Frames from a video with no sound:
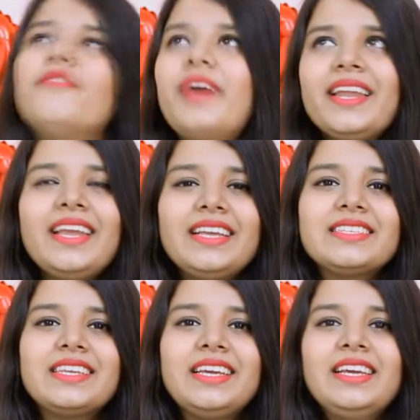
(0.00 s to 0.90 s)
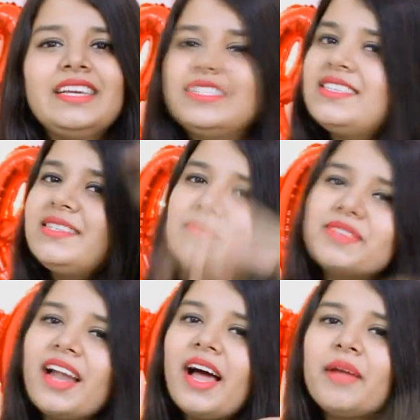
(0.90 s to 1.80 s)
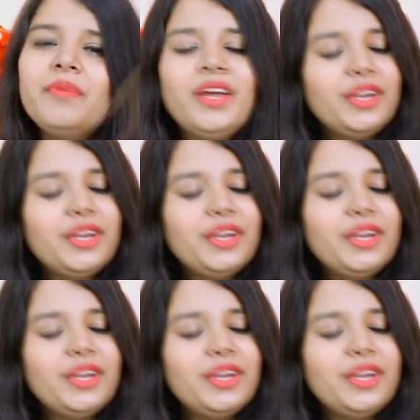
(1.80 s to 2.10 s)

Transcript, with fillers: Very easy. Just subscribe